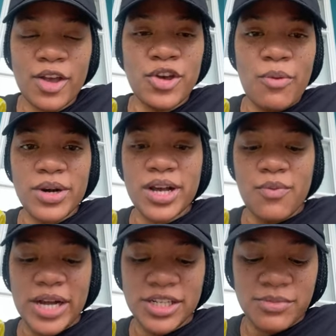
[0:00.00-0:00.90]
Y'all wanna
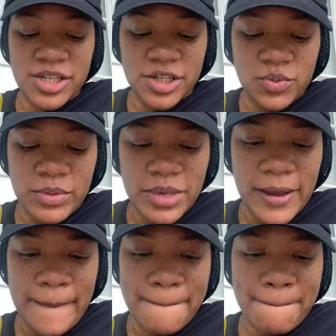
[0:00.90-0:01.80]
come wash some dishes with
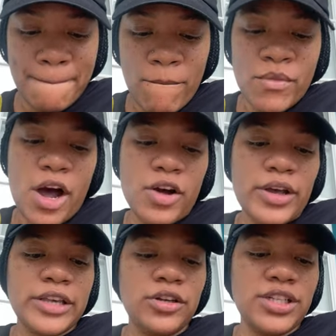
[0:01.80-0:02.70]
me?
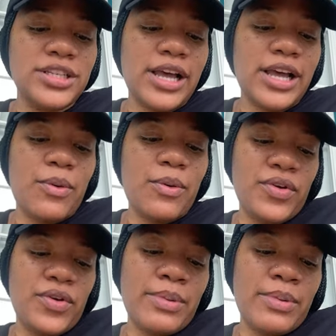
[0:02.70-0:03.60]
Okay, so this is how I
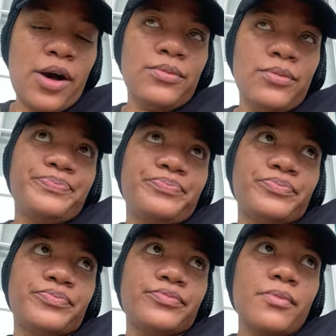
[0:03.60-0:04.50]
feel about
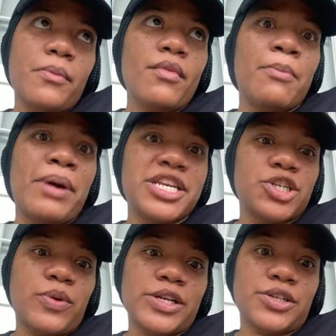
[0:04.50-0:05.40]
my
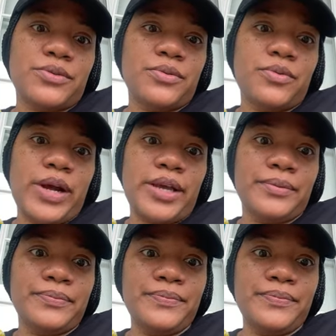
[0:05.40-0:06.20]
dishwasher, right?